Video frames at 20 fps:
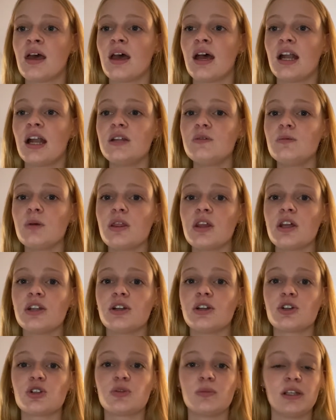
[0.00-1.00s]
Anyone that
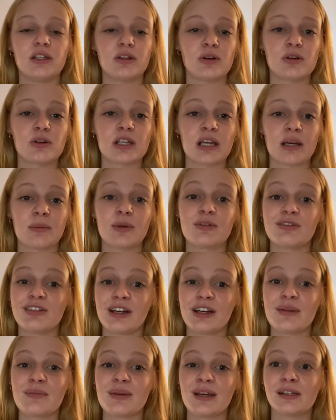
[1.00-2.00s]
knows me knows I'm a
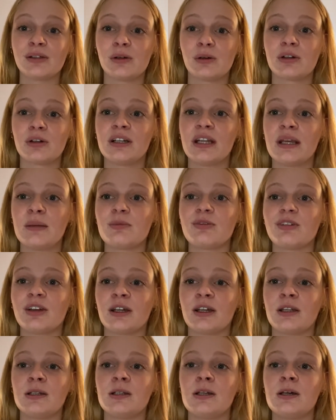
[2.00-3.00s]
very big Notre Dame
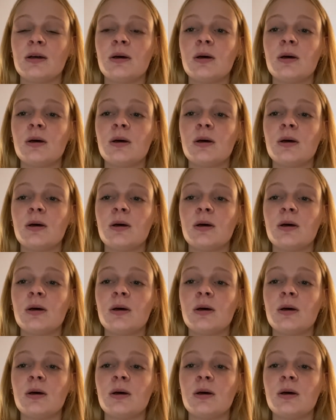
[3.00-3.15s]
fan,